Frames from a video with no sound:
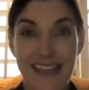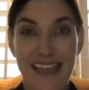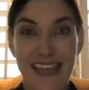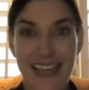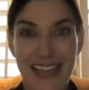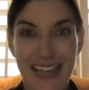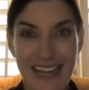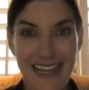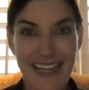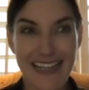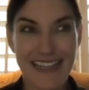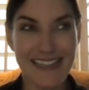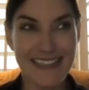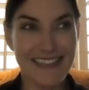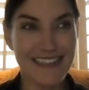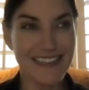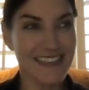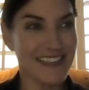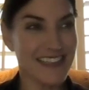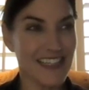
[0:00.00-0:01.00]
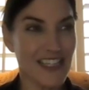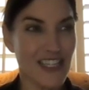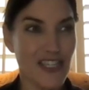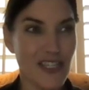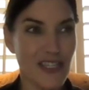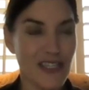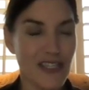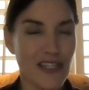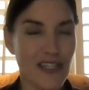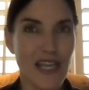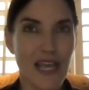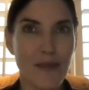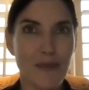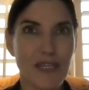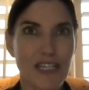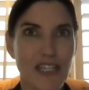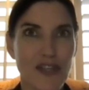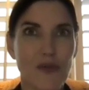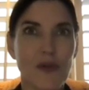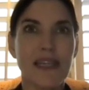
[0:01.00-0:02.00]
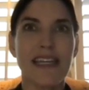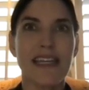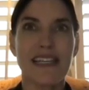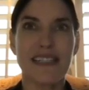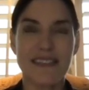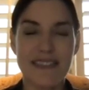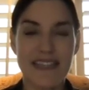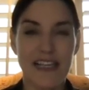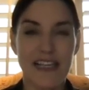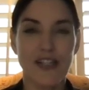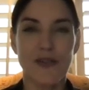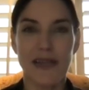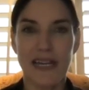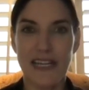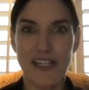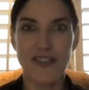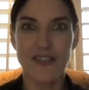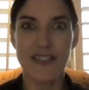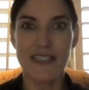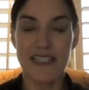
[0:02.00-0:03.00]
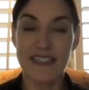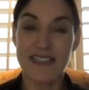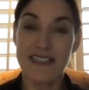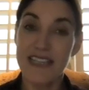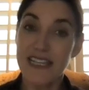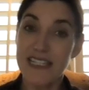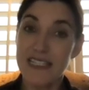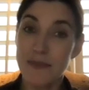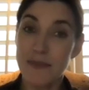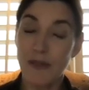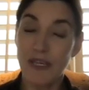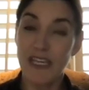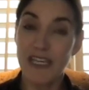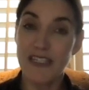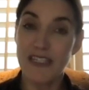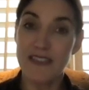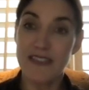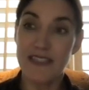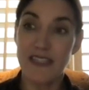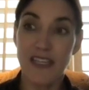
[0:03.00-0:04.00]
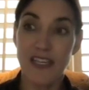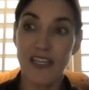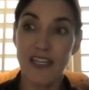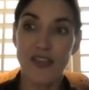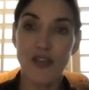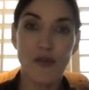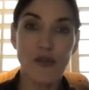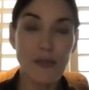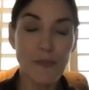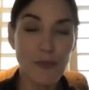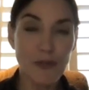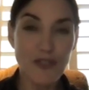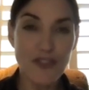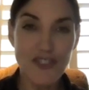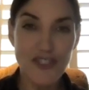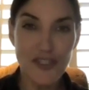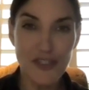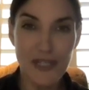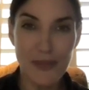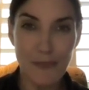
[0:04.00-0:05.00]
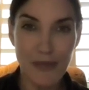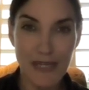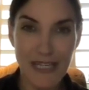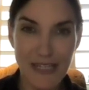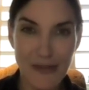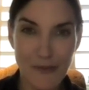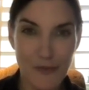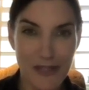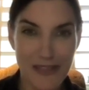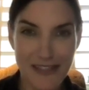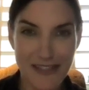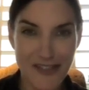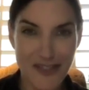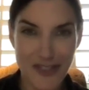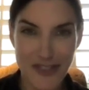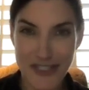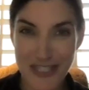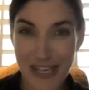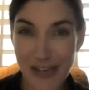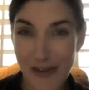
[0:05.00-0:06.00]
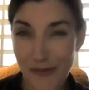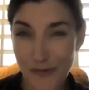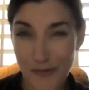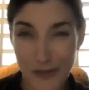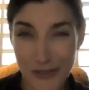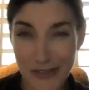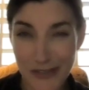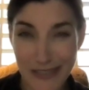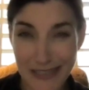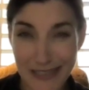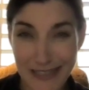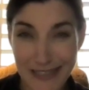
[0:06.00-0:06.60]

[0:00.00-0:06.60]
And I mean, you can accelerate your success because the only person you're competing with is yourself, really.